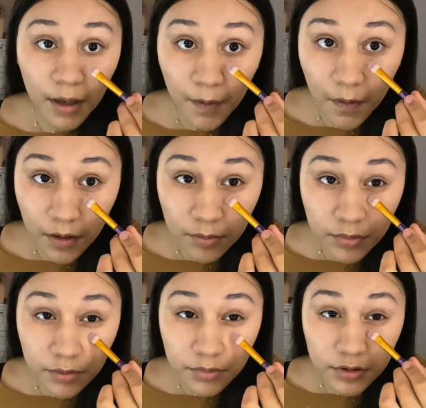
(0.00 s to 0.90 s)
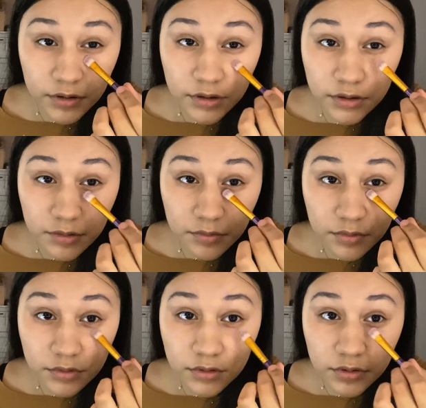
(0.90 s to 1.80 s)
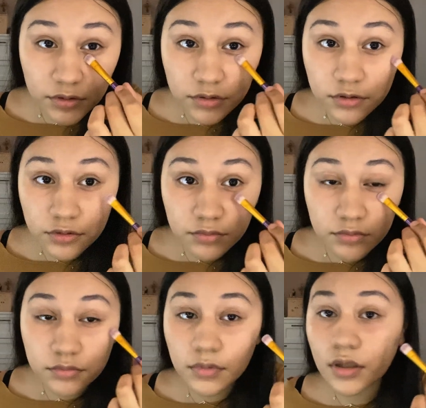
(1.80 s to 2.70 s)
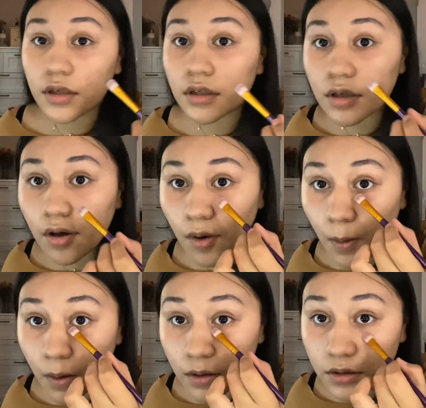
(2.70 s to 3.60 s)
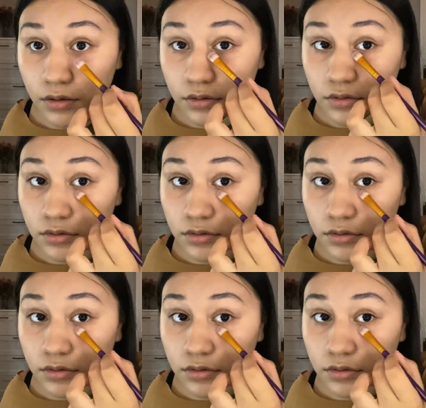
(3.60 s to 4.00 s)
And I'm gonna put some under my eyes.